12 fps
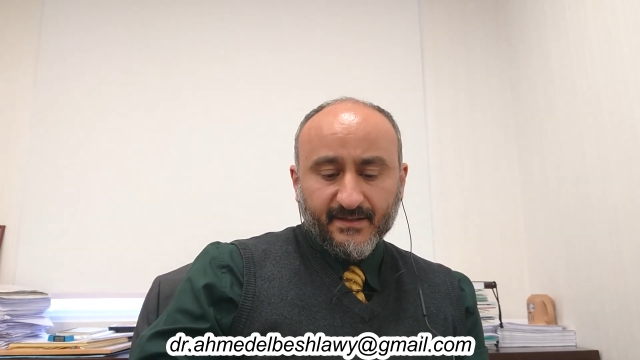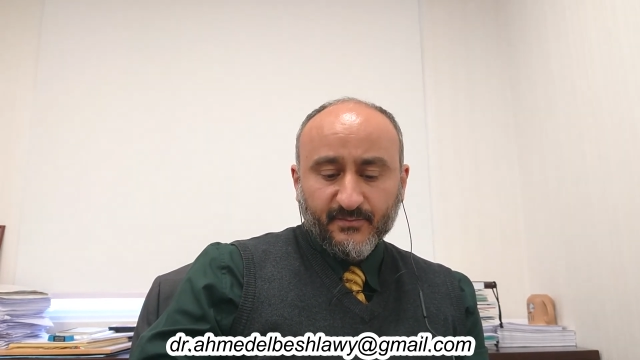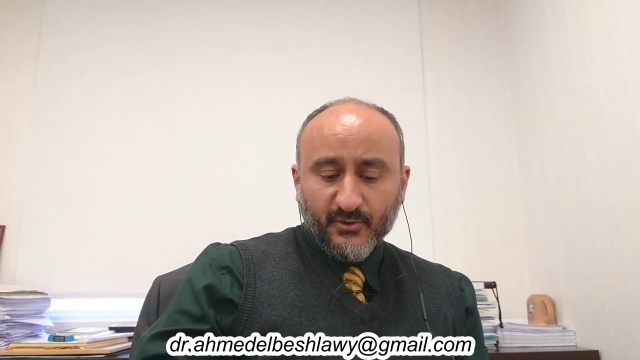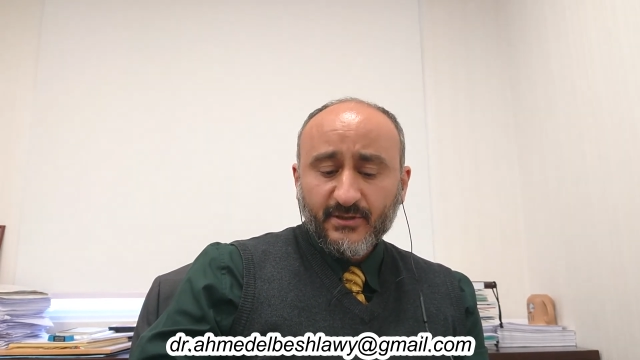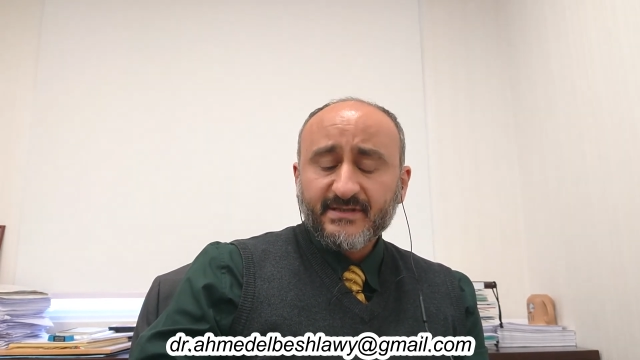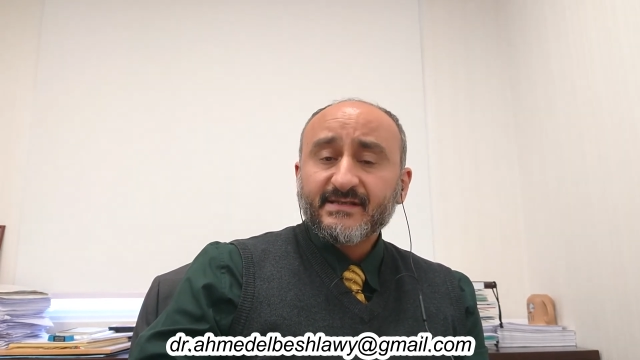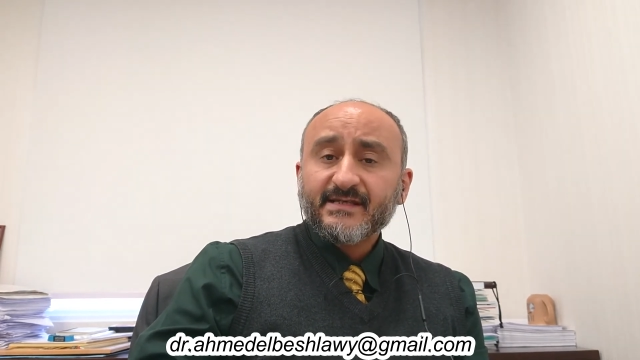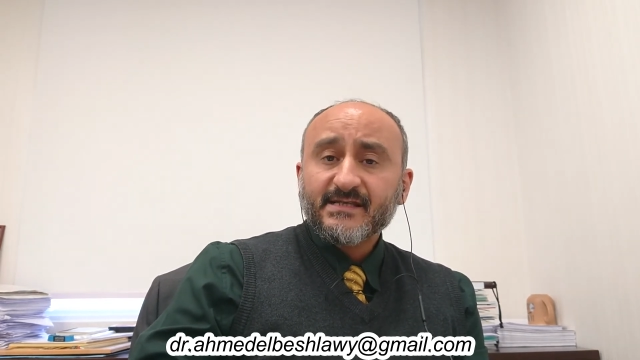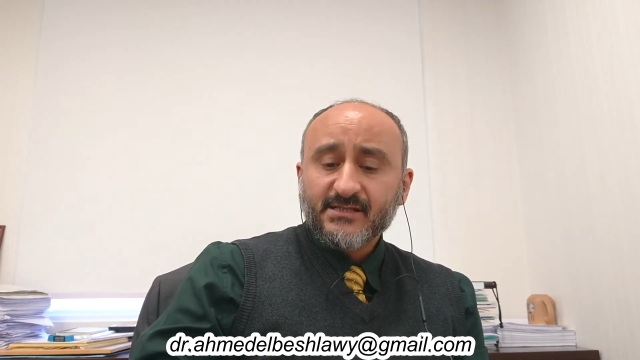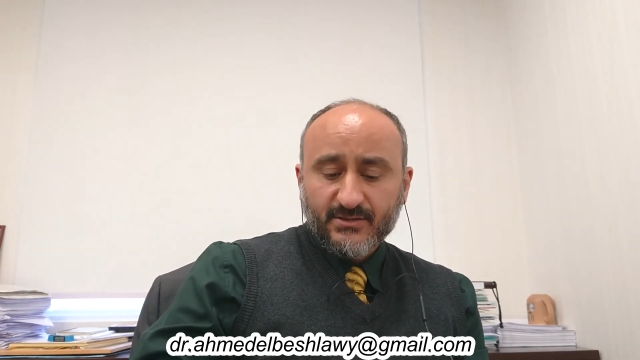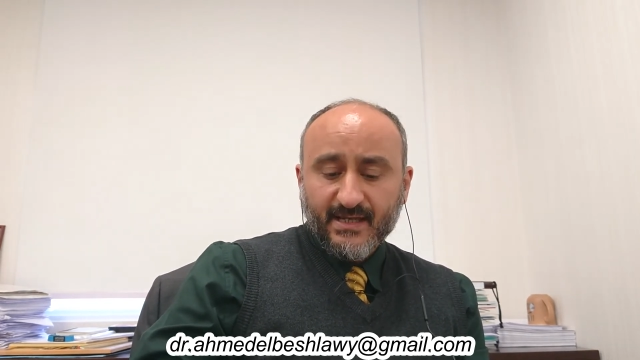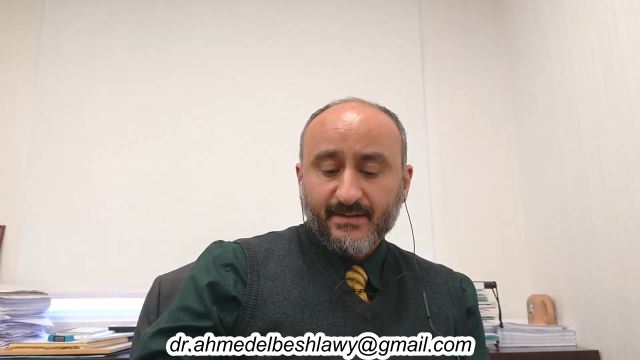The point
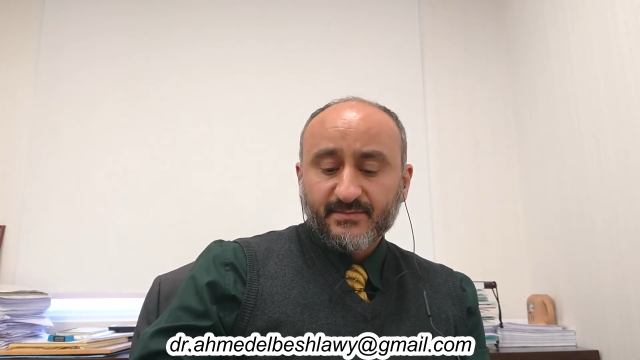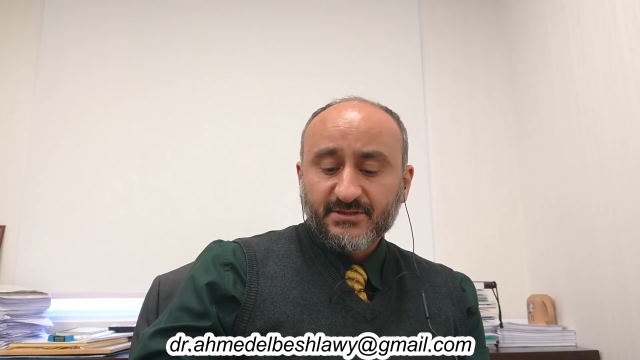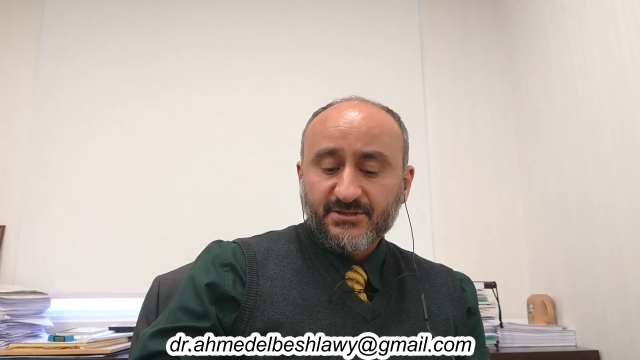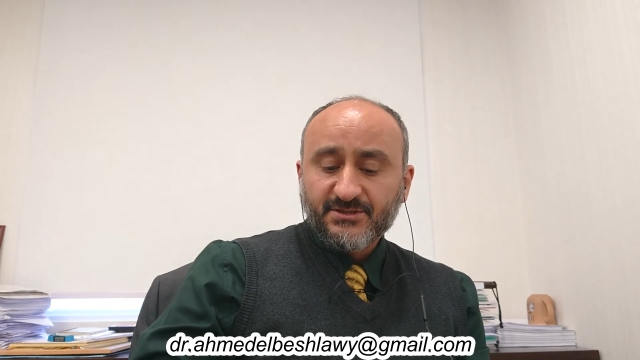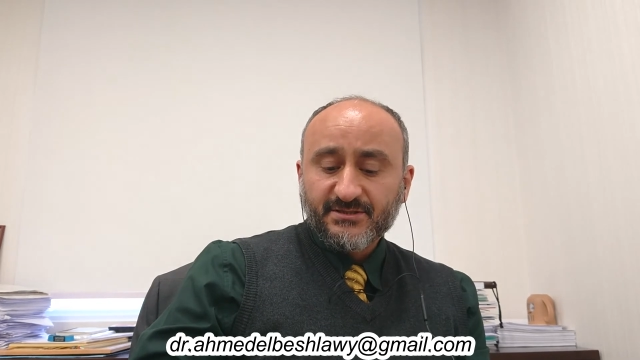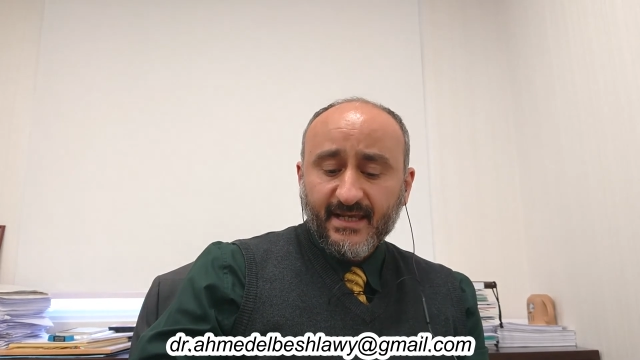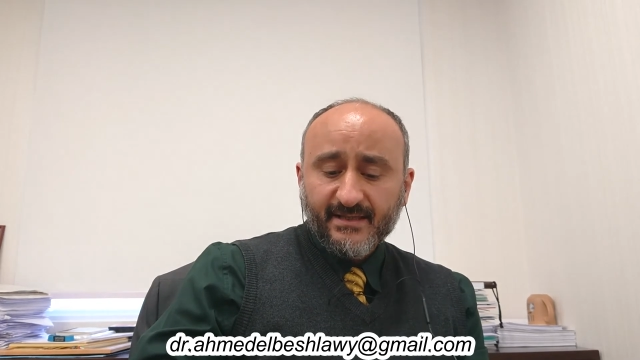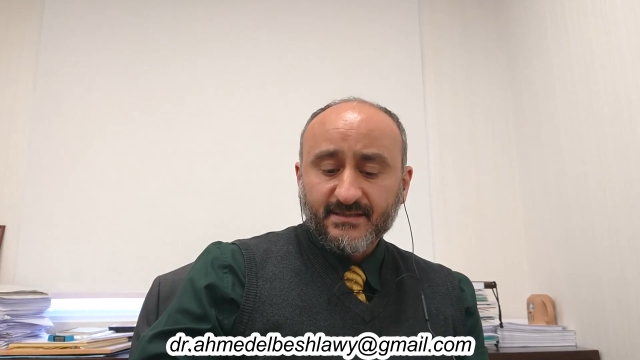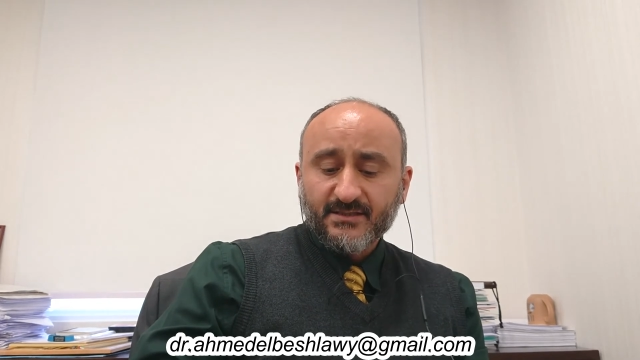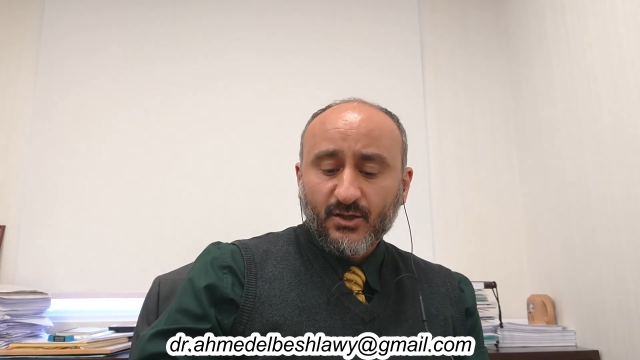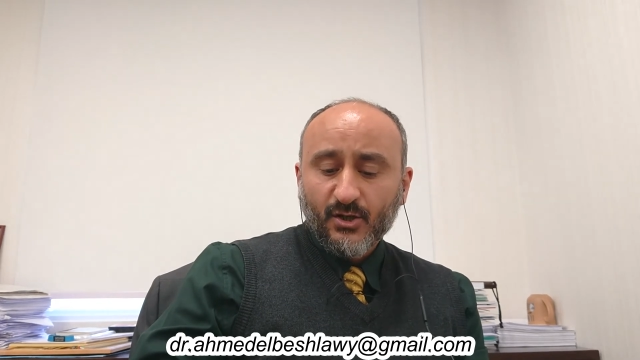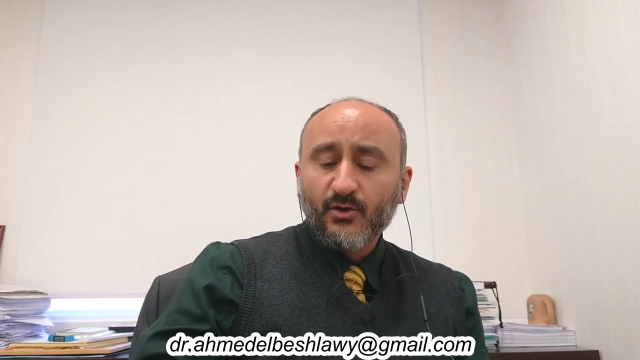is to
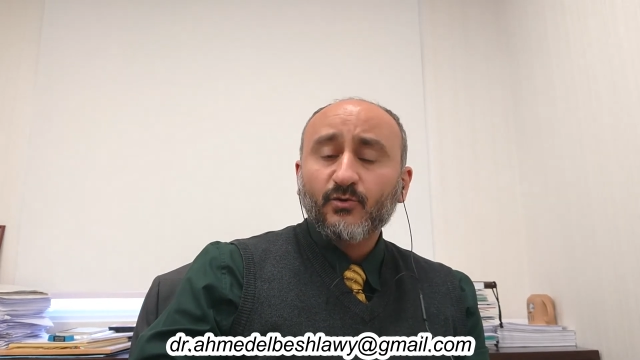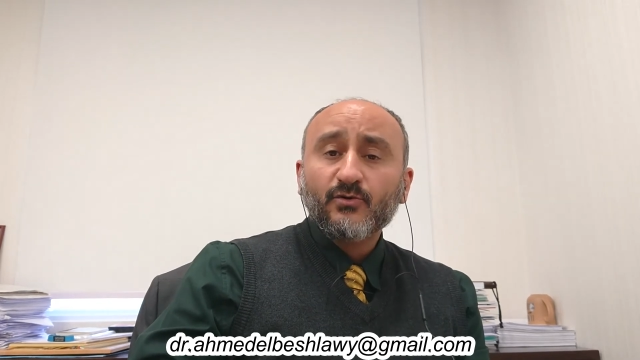appreciate